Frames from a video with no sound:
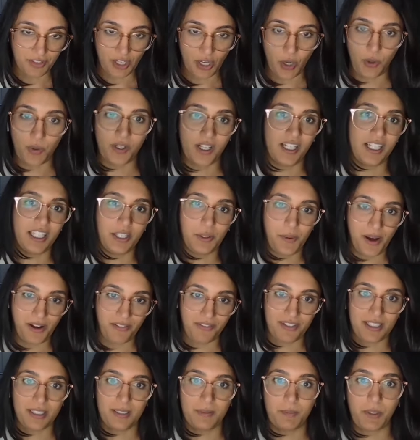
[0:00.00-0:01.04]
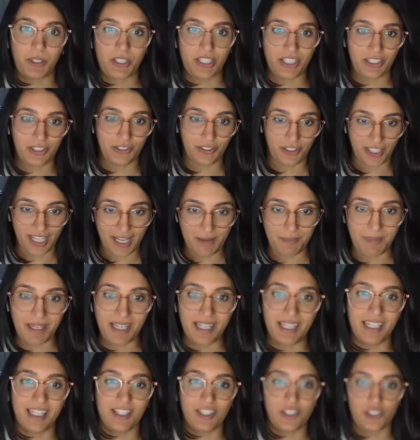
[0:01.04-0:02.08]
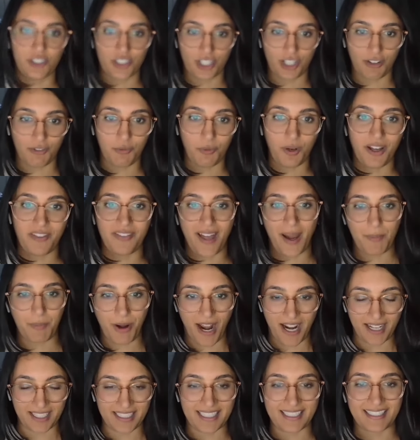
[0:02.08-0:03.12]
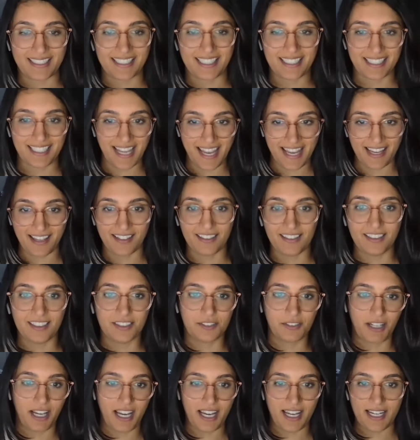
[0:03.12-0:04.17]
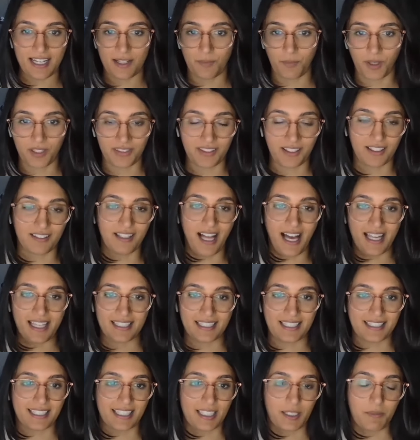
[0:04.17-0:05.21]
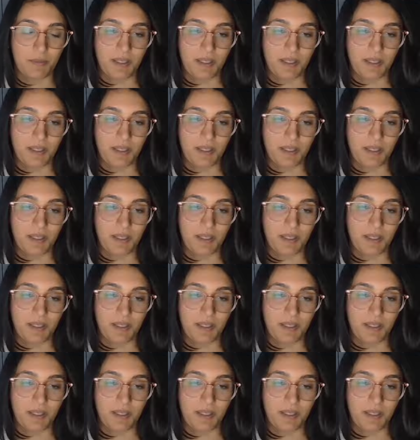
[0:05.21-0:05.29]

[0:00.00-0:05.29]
of yoga, you have a particular image of what that practice entails, right? And what the class is going